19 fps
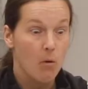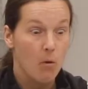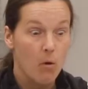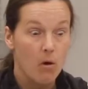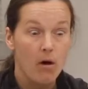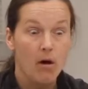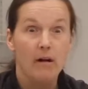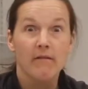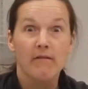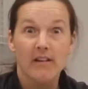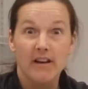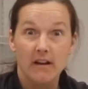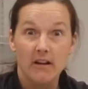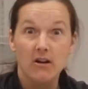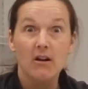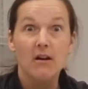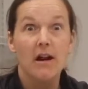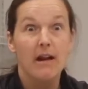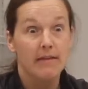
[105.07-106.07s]
more
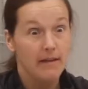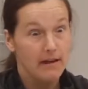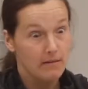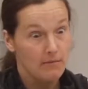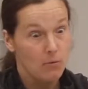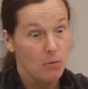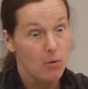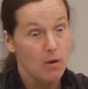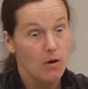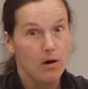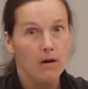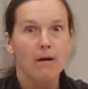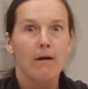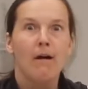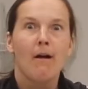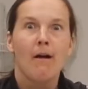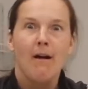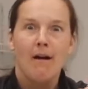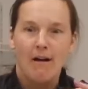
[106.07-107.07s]
vinegar and then more
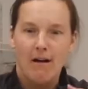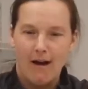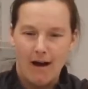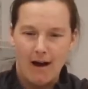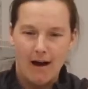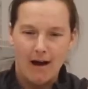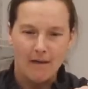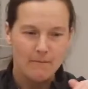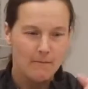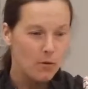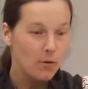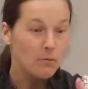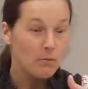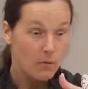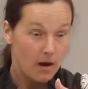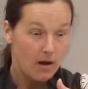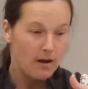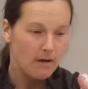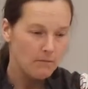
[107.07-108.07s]

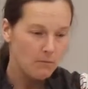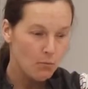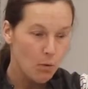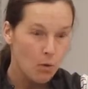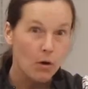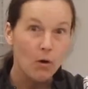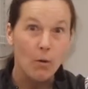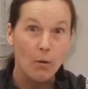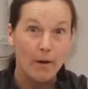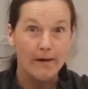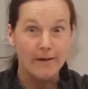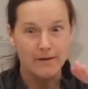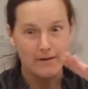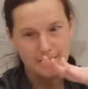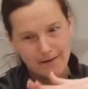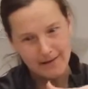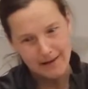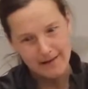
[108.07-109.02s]
more oil